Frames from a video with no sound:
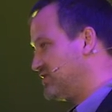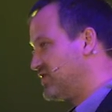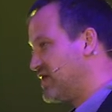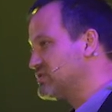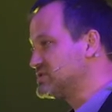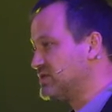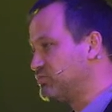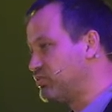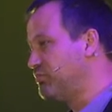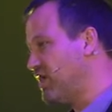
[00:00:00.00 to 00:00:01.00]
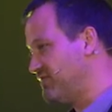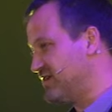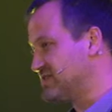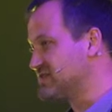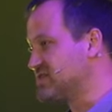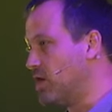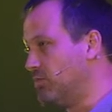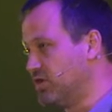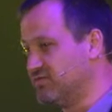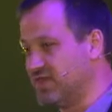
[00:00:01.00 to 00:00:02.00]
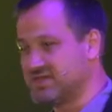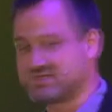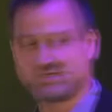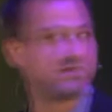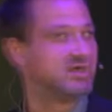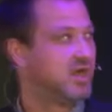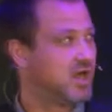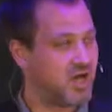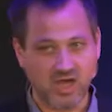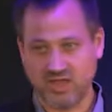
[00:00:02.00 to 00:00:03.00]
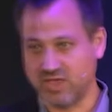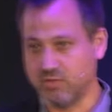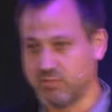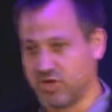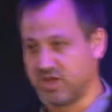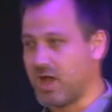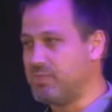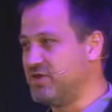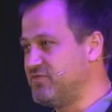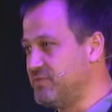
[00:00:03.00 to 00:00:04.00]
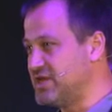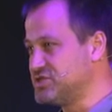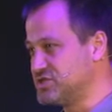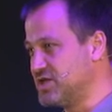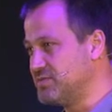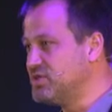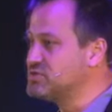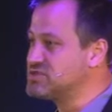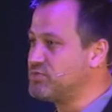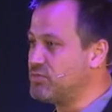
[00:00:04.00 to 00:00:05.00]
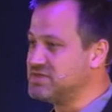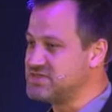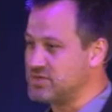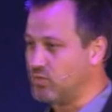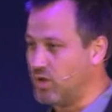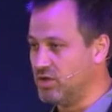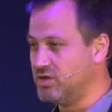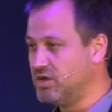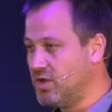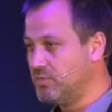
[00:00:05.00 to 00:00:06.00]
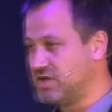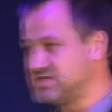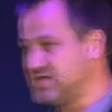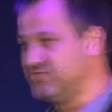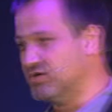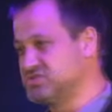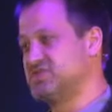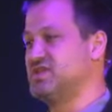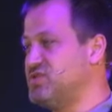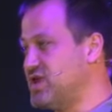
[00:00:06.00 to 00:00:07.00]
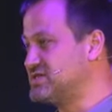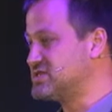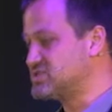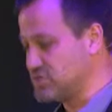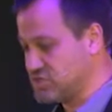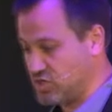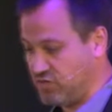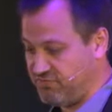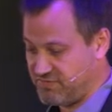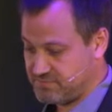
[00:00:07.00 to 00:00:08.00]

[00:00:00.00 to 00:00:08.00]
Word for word: So that was a perfect example of this. Uh, they were putting up information that users probably didn't want by default, and then you had to switch it off.